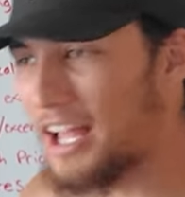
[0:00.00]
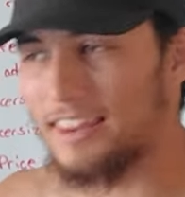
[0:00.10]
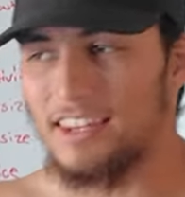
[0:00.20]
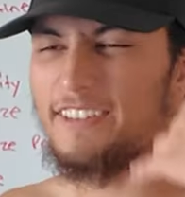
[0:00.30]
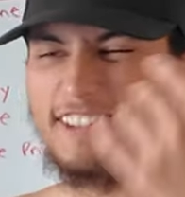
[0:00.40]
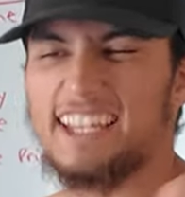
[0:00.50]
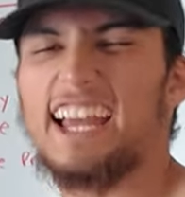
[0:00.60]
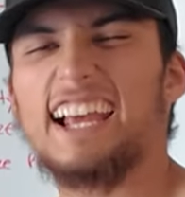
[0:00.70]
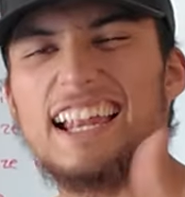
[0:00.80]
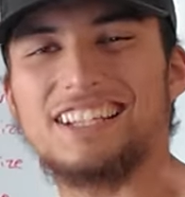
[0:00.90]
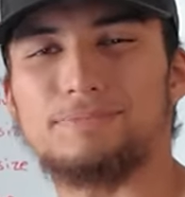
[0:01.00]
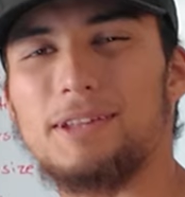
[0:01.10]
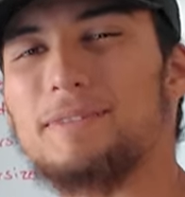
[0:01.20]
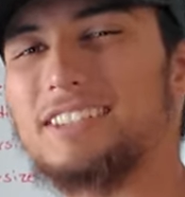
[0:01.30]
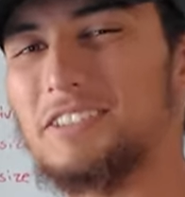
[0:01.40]
I feel like I gotta
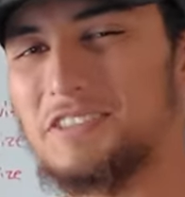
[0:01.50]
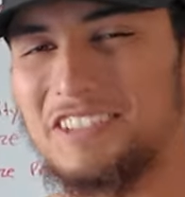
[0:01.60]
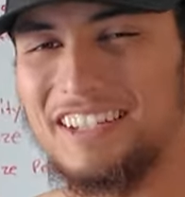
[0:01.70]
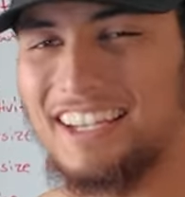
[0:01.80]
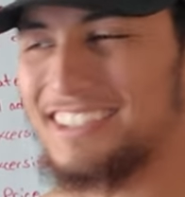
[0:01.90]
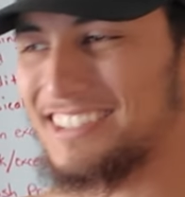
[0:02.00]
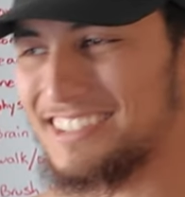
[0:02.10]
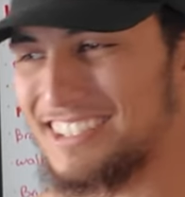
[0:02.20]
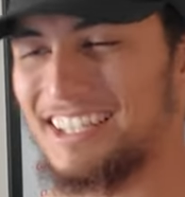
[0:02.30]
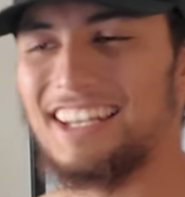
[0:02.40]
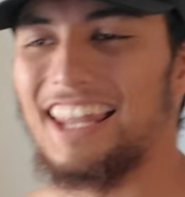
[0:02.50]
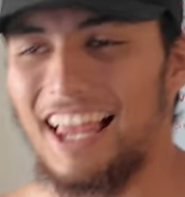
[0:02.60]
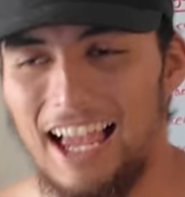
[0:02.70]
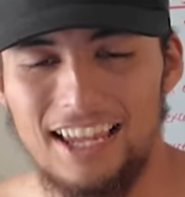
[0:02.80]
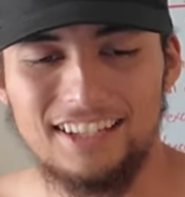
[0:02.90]
explain myself to you guys, because
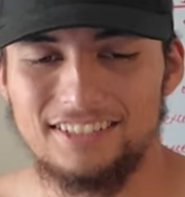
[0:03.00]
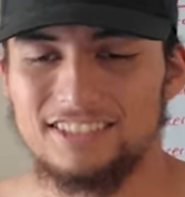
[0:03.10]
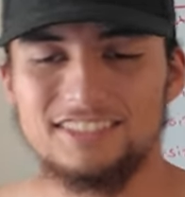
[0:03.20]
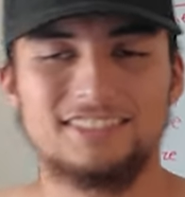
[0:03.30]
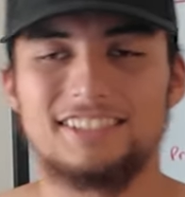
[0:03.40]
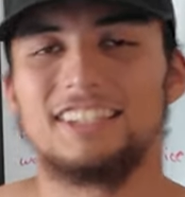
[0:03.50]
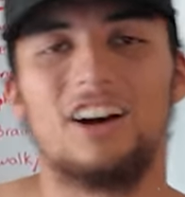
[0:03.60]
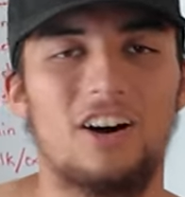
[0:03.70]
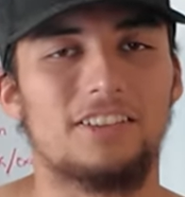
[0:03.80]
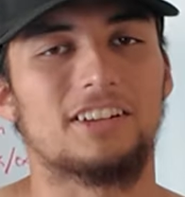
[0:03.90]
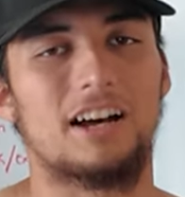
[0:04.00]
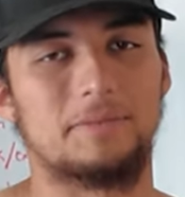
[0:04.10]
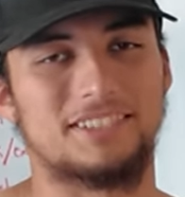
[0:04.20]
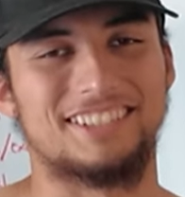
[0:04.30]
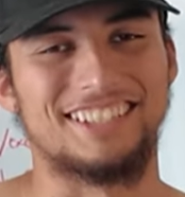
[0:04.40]
then I just see all the
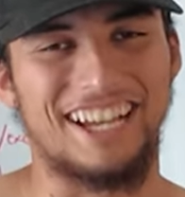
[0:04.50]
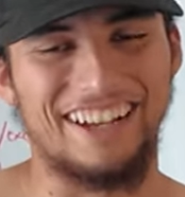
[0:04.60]
comments in the